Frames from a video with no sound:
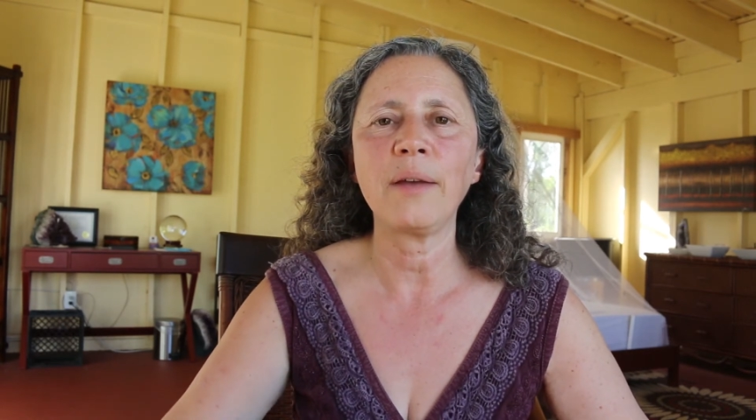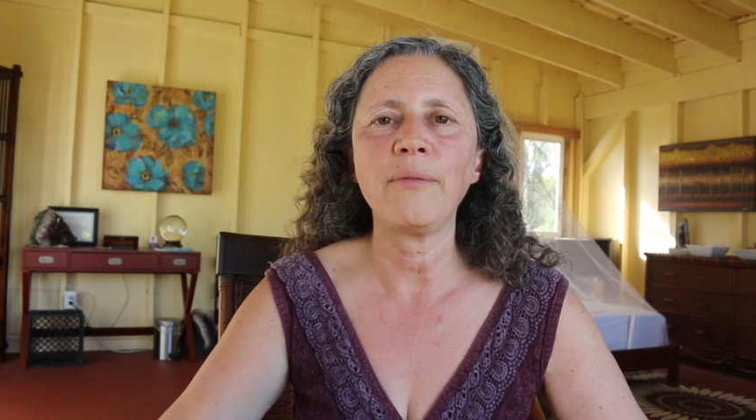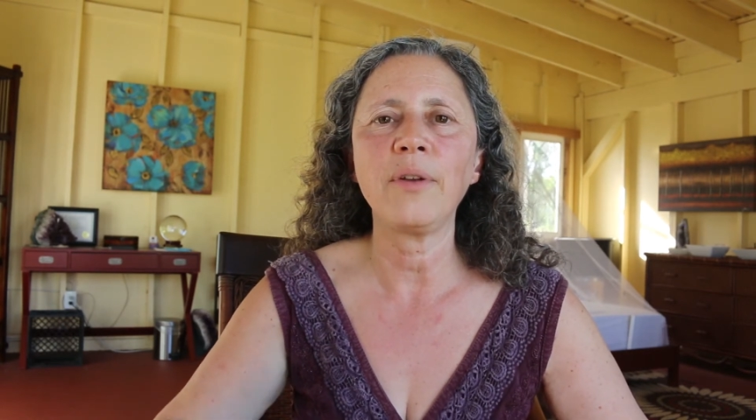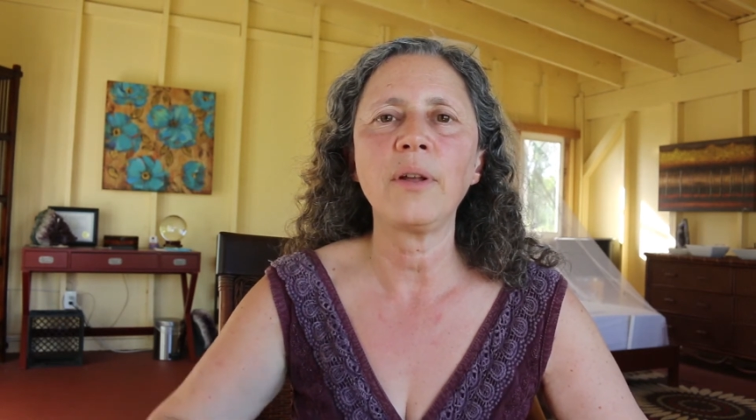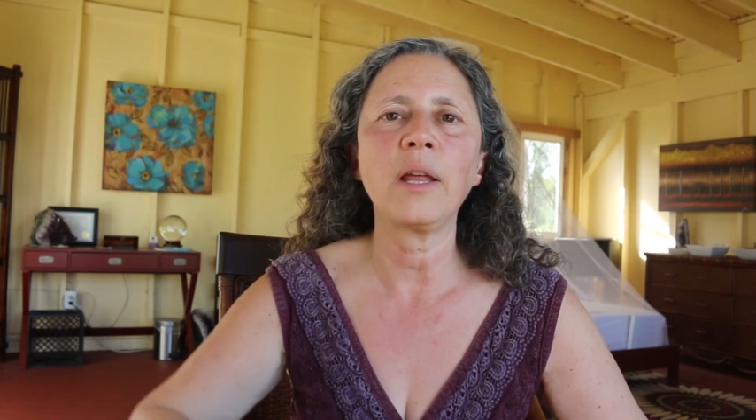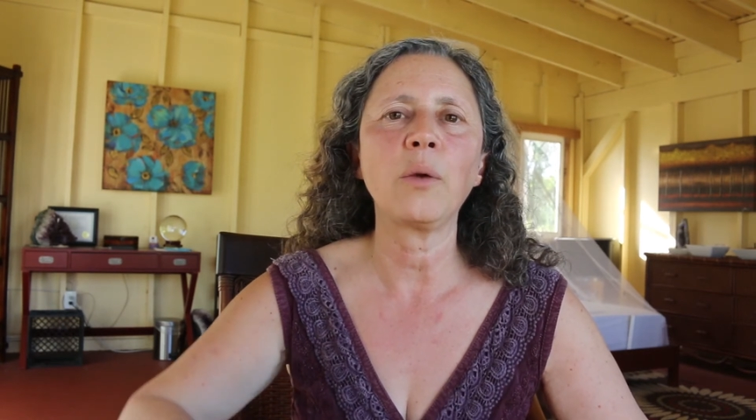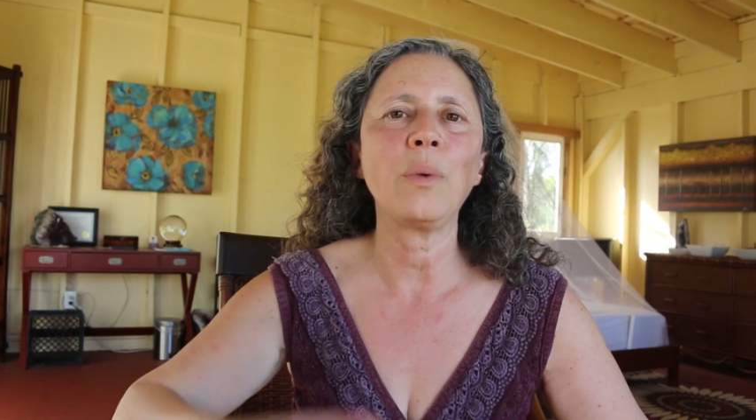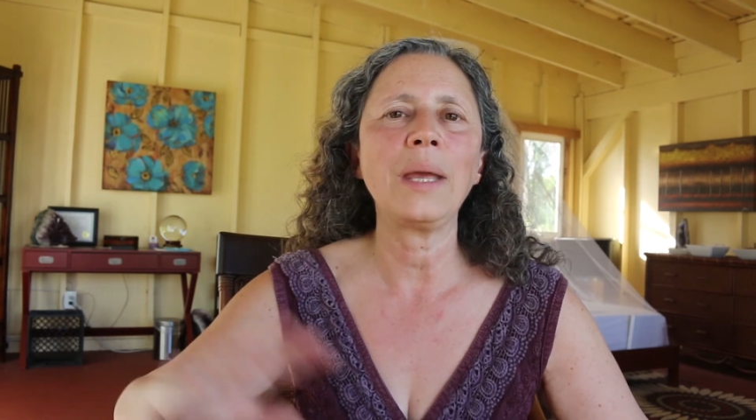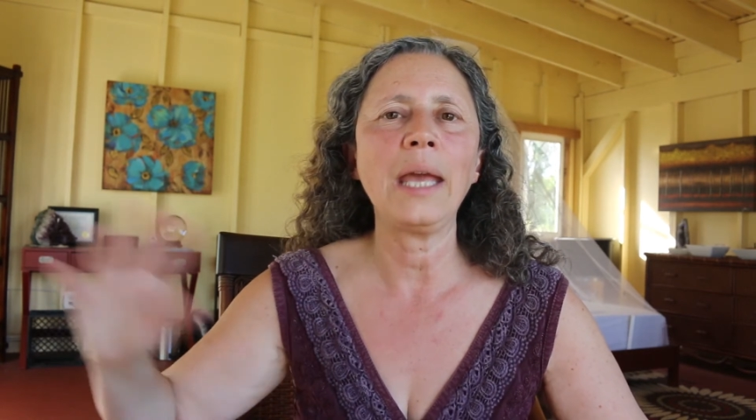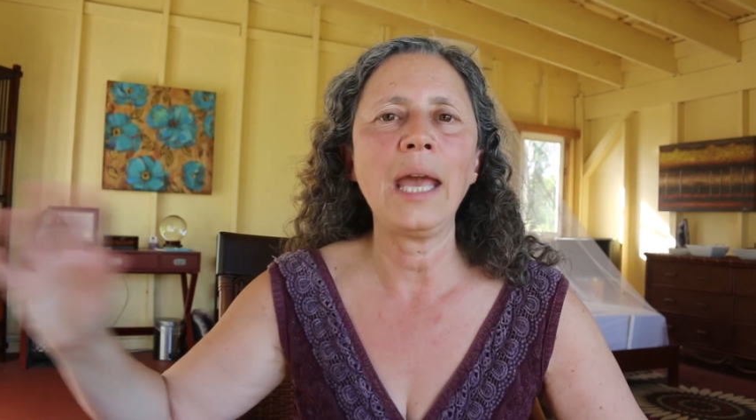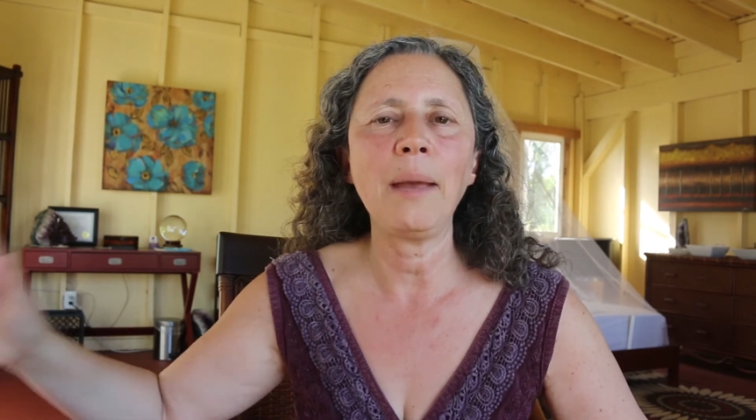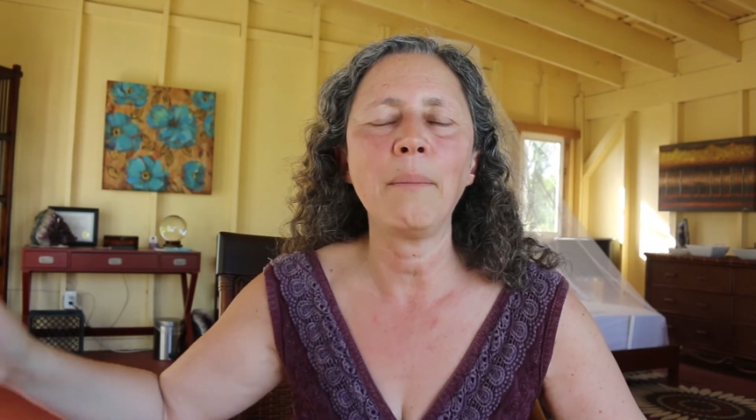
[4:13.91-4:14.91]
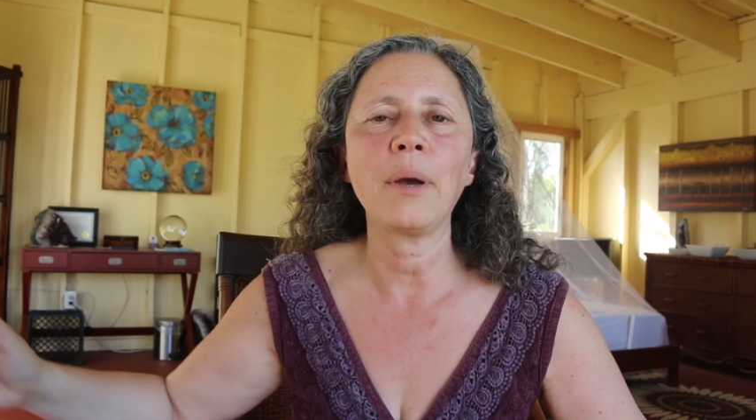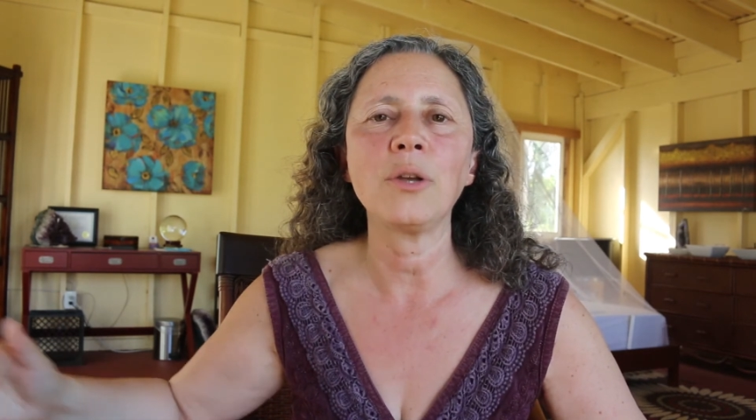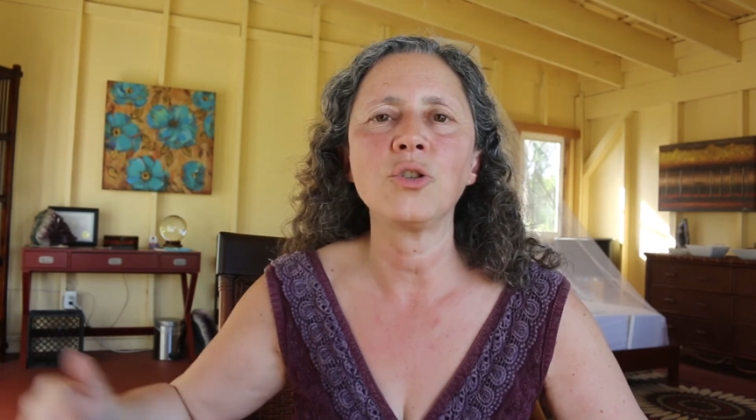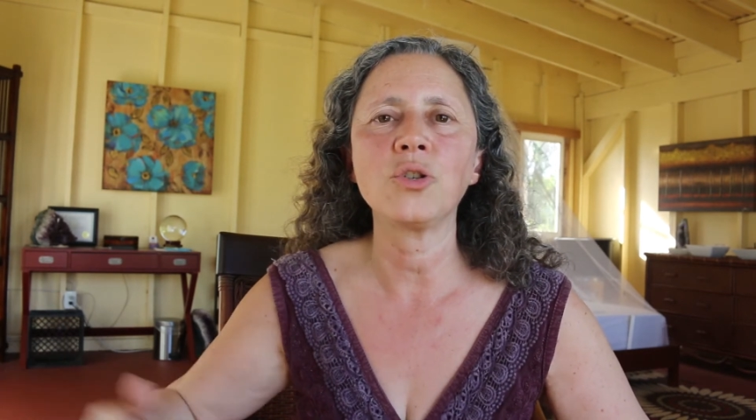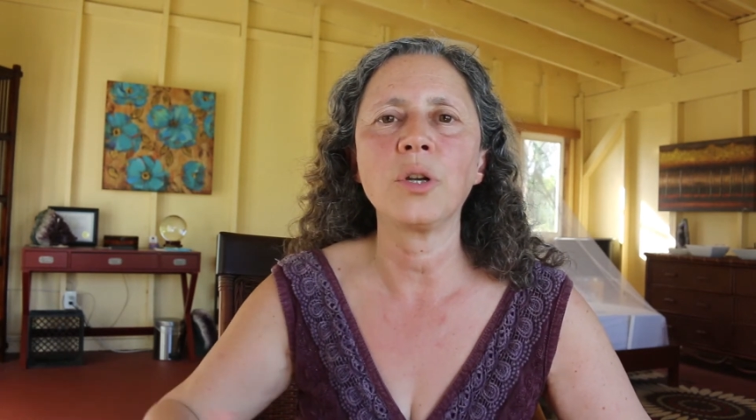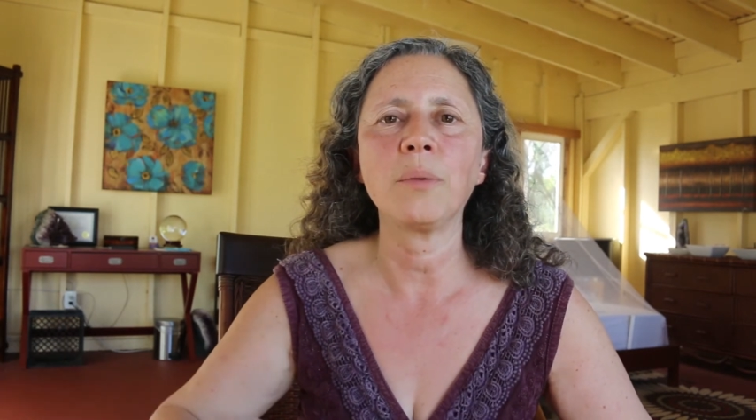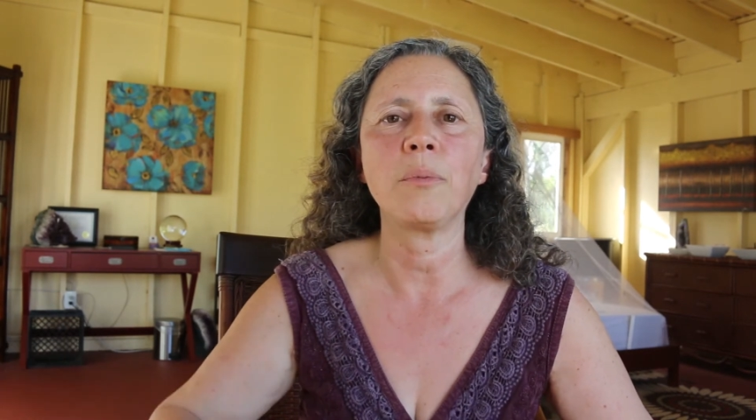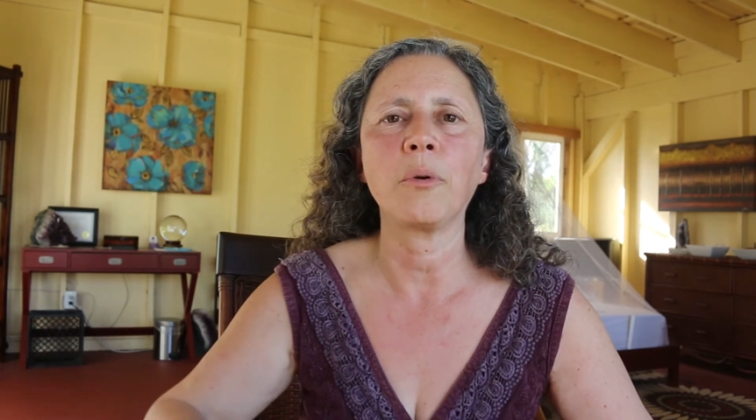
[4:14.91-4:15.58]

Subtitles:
I feel like we came by ship